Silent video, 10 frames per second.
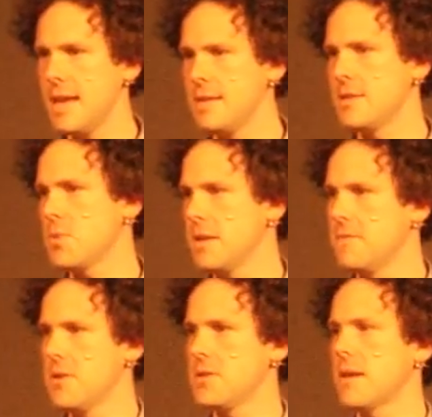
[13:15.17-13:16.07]
in the
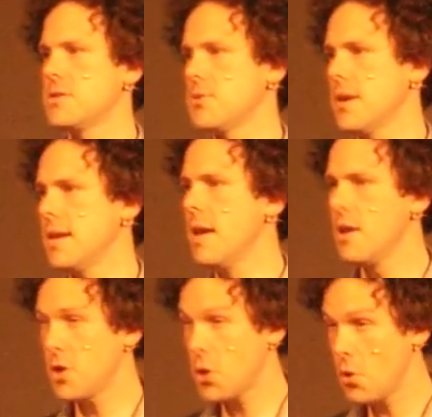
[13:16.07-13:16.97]
21st century.
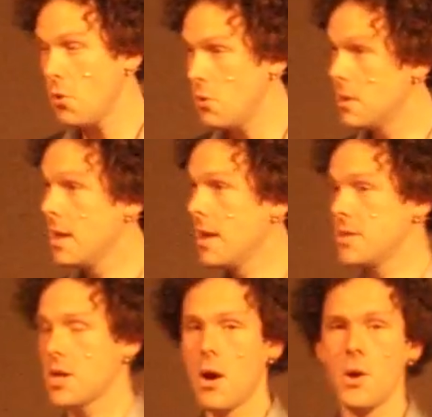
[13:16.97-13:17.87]
The call
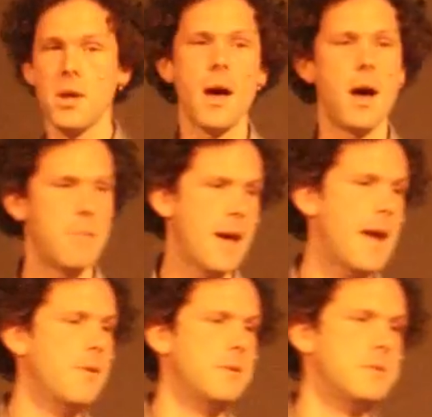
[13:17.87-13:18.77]
to honor our
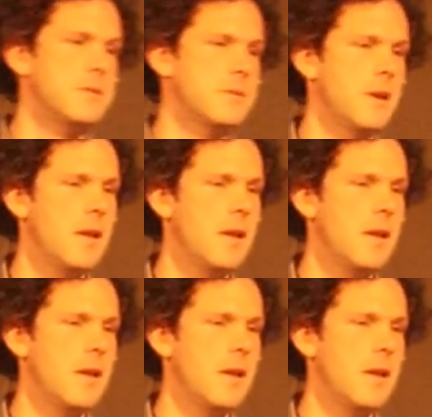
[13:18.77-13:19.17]
parents